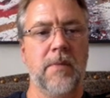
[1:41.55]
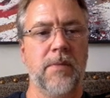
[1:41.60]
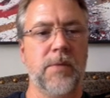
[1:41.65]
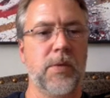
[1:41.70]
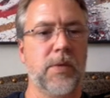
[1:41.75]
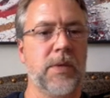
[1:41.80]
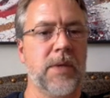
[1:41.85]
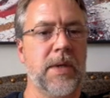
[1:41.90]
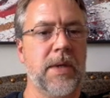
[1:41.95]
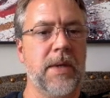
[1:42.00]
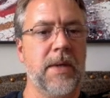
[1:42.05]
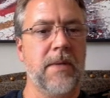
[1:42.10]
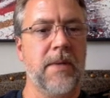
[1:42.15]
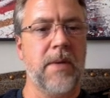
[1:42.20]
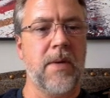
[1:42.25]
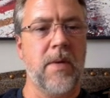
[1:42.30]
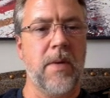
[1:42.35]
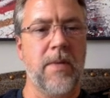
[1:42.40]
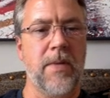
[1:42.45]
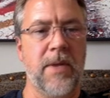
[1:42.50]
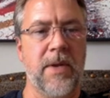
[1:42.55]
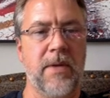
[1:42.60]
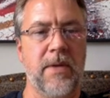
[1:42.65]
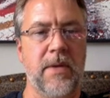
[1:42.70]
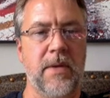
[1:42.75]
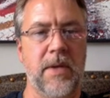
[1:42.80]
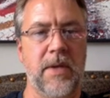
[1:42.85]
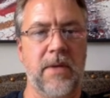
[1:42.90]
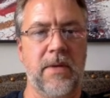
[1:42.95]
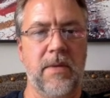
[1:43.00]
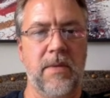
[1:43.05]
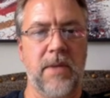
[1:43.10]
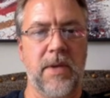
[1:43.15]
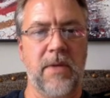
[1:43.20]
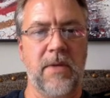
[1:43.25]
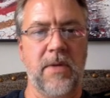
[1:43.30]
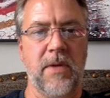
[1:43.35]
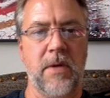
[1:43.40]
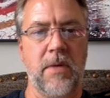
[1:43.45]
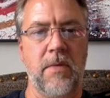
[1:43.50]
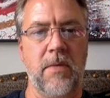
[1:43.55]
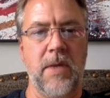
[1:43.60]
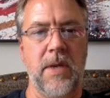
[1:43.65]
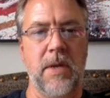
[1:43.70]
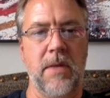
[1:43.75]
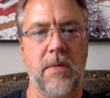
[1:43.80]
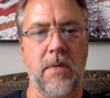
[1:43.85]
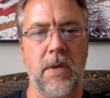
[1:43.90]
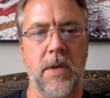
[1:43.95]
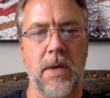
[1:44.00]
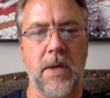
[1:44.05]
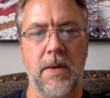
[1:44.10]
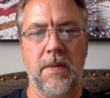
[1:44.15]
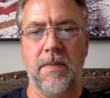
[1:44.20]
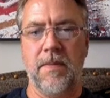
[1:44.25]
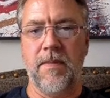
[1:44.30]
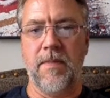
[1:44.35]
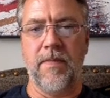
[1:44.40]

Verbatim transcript: Okay, now I'm going to delete it because I don't need it right now.